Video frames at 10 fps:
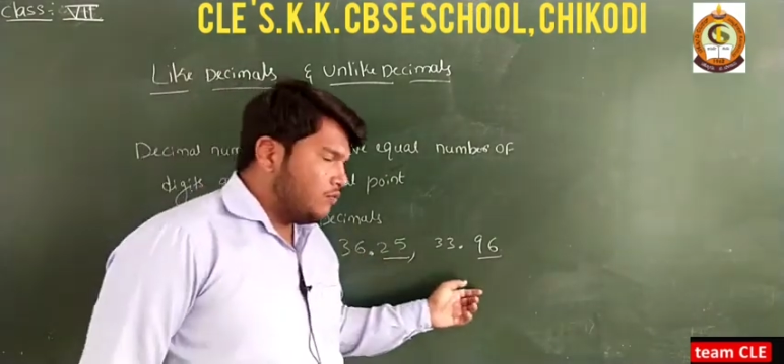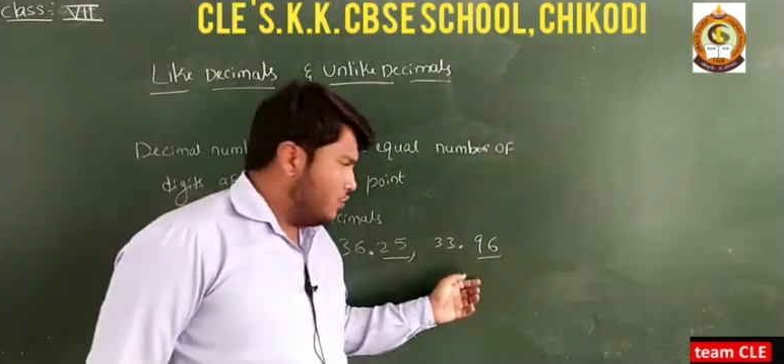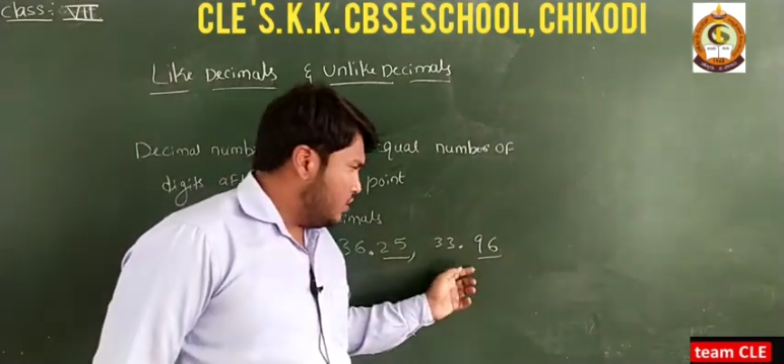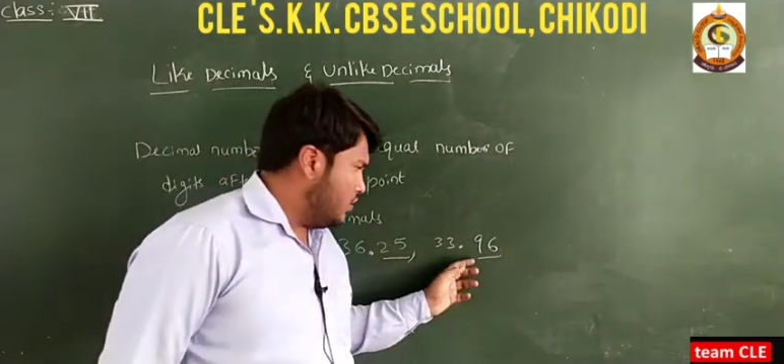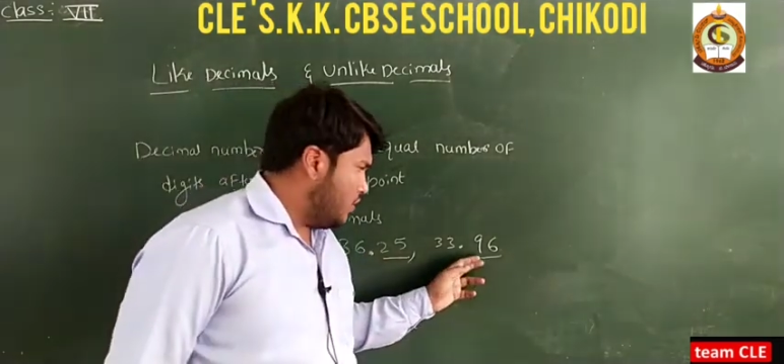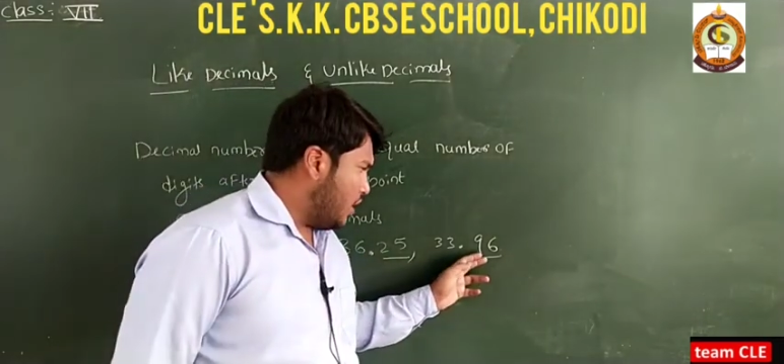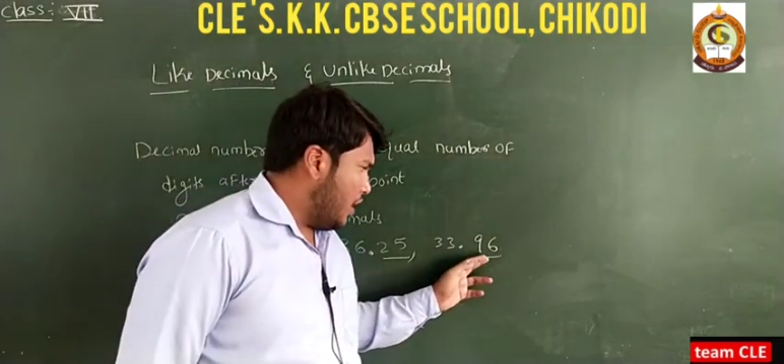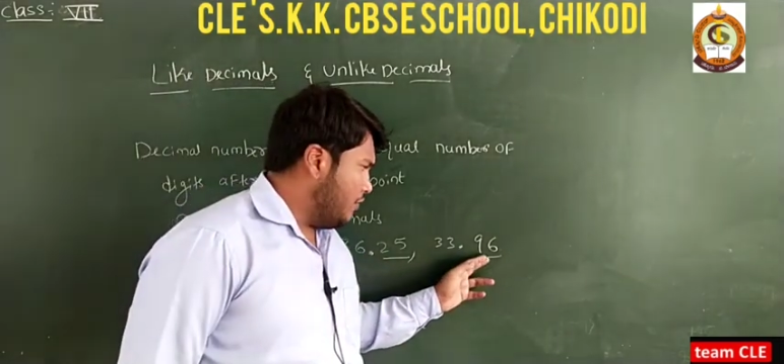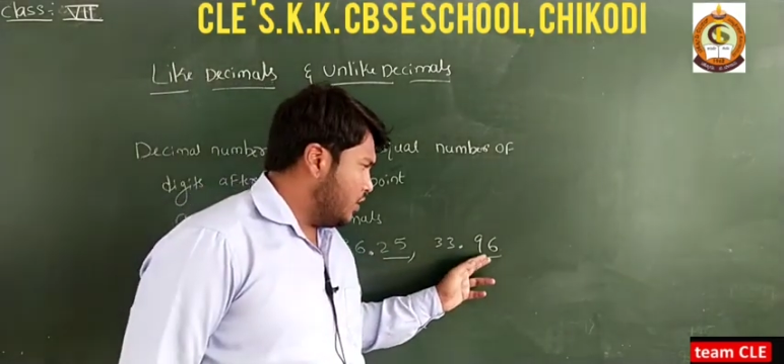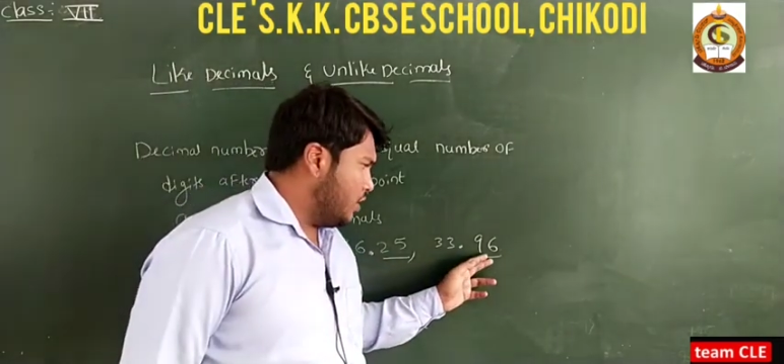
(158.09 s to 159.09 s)
So these are
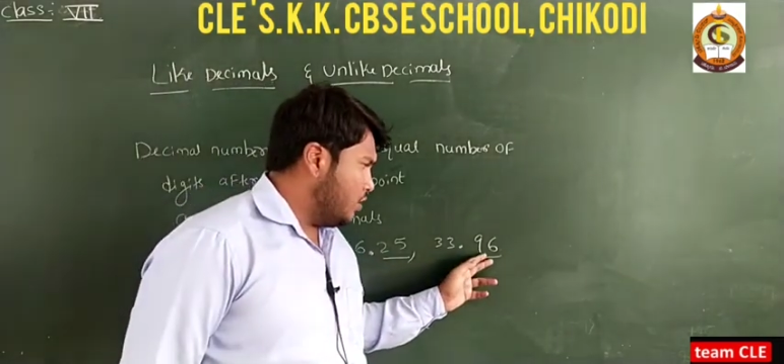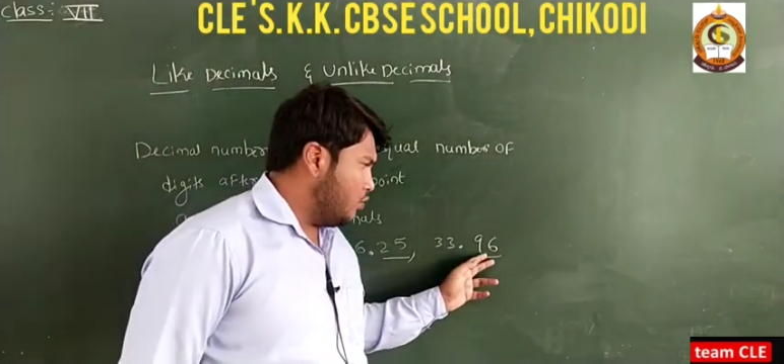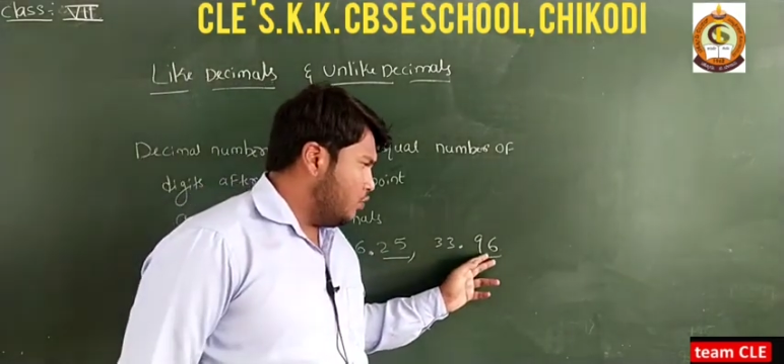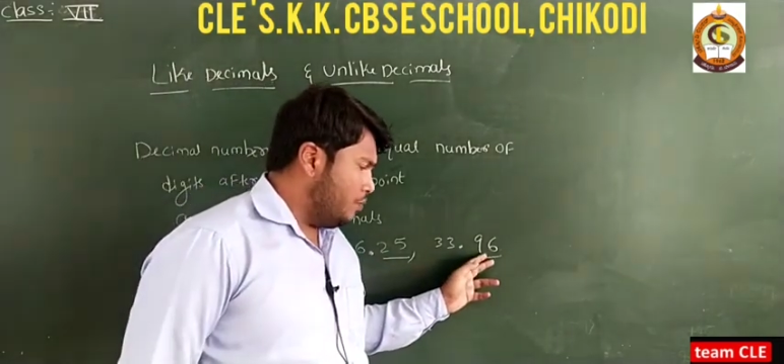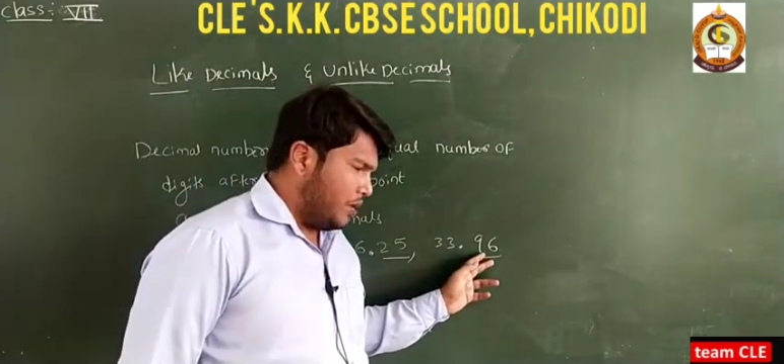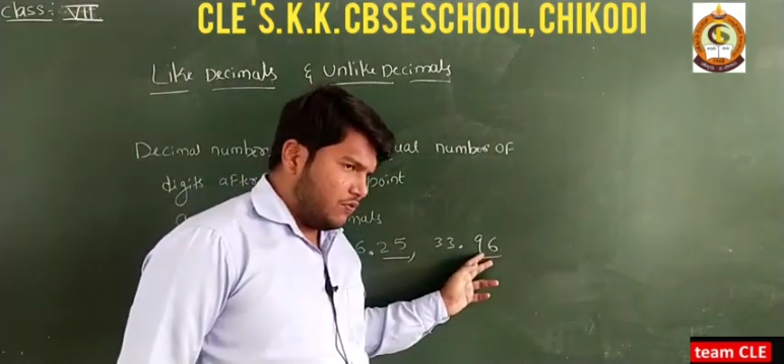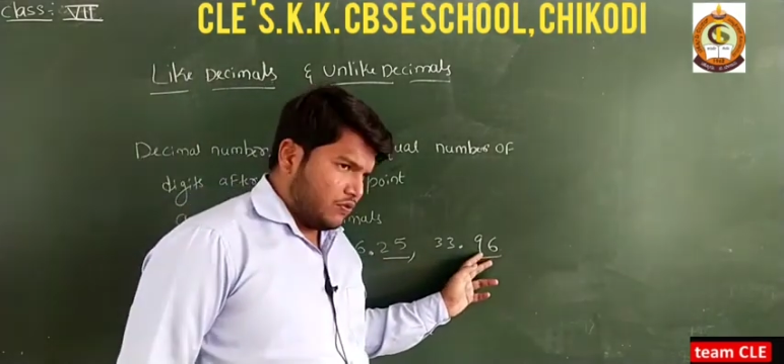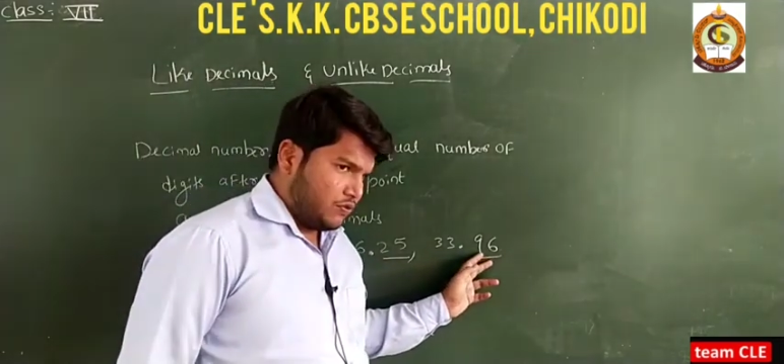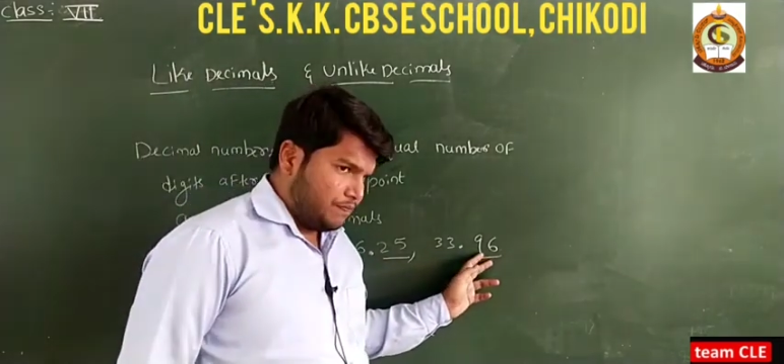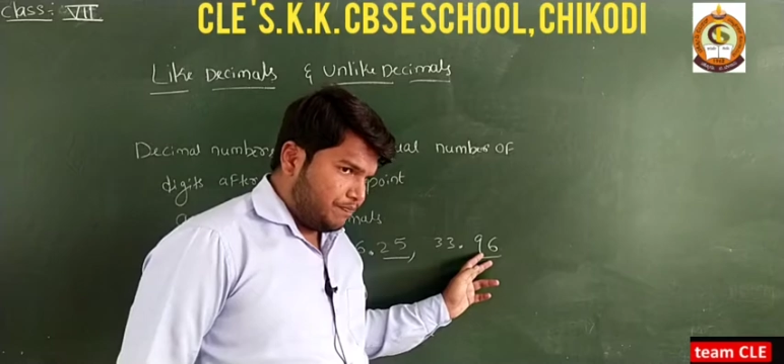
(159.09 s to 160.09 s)
having the two
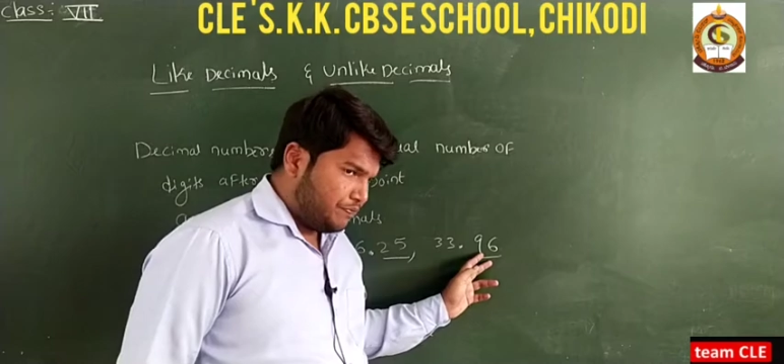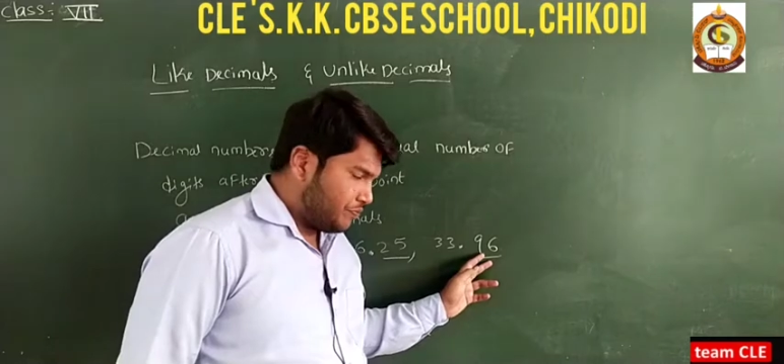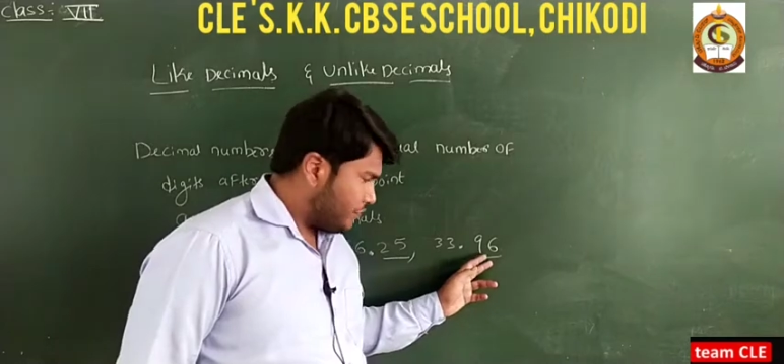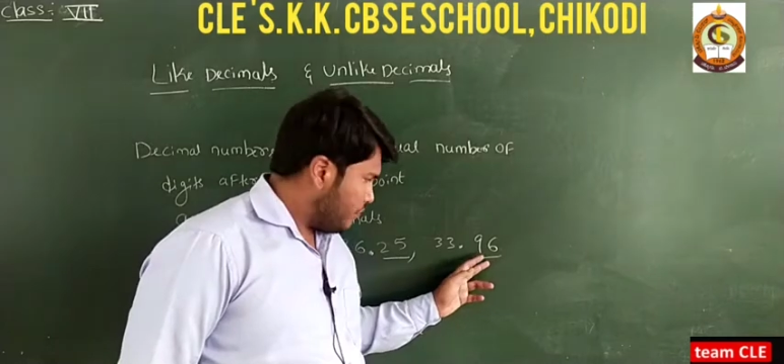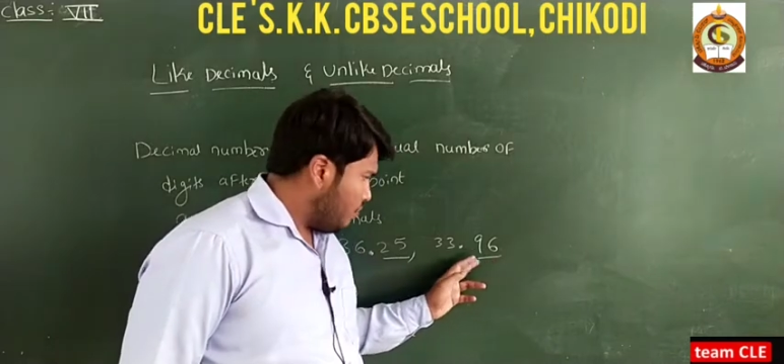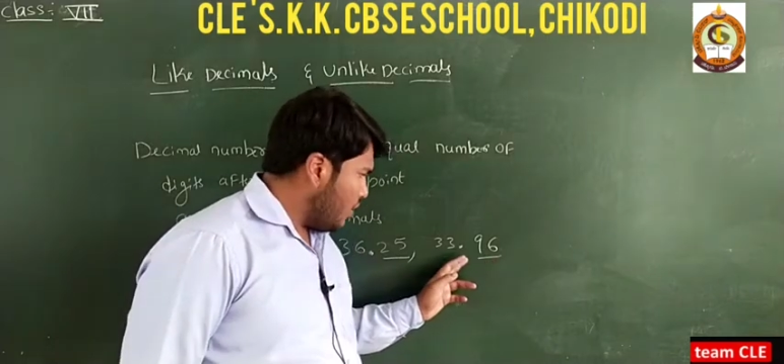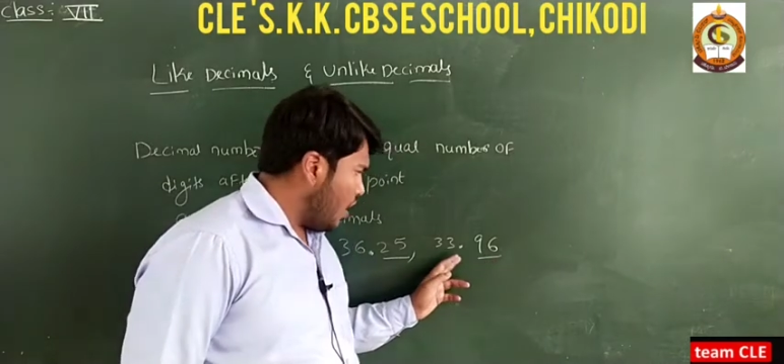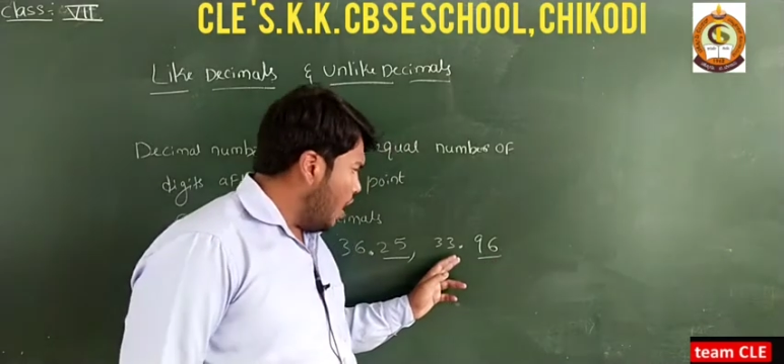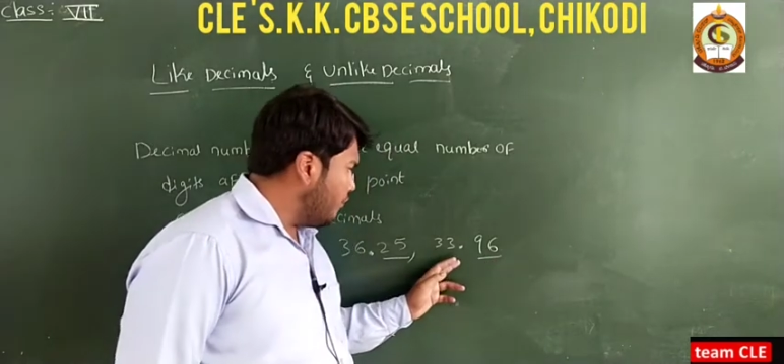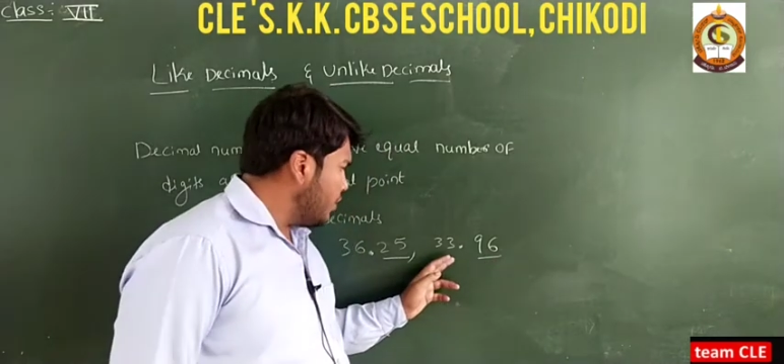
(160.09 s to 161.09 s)
places
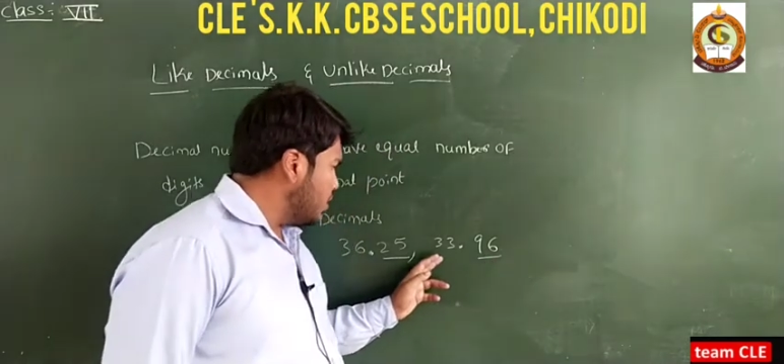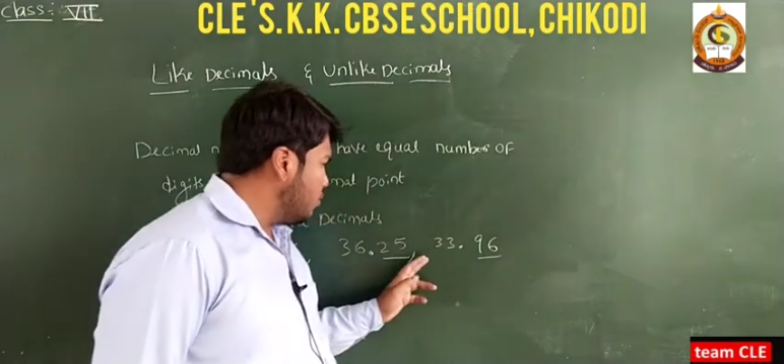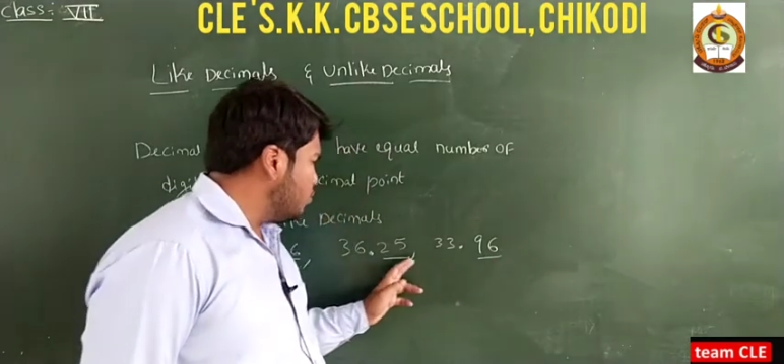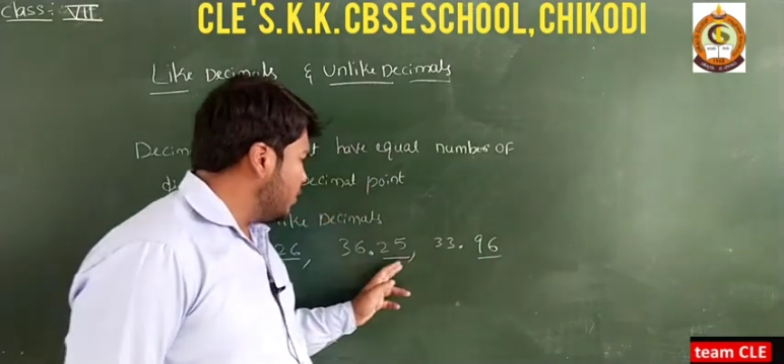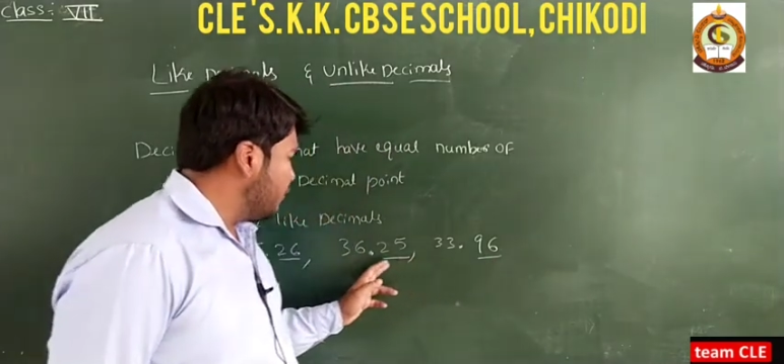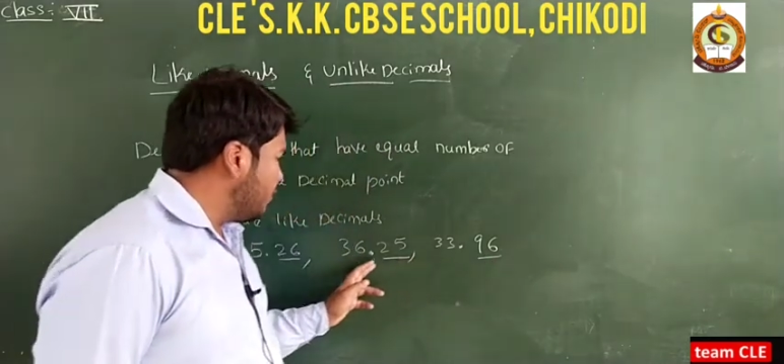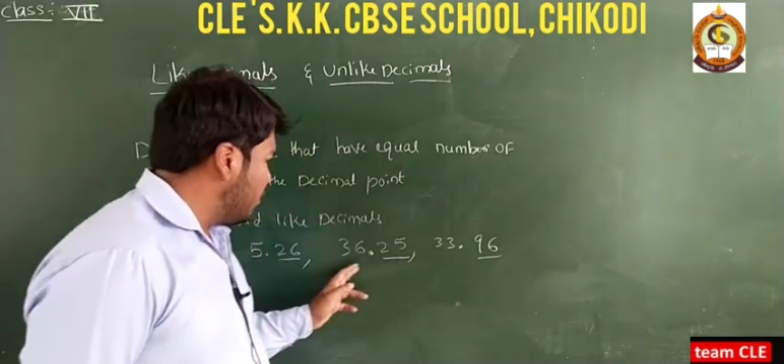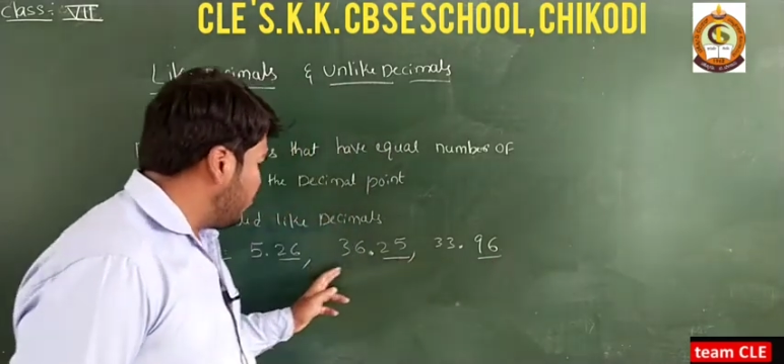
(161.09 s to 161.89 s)
after the two decimal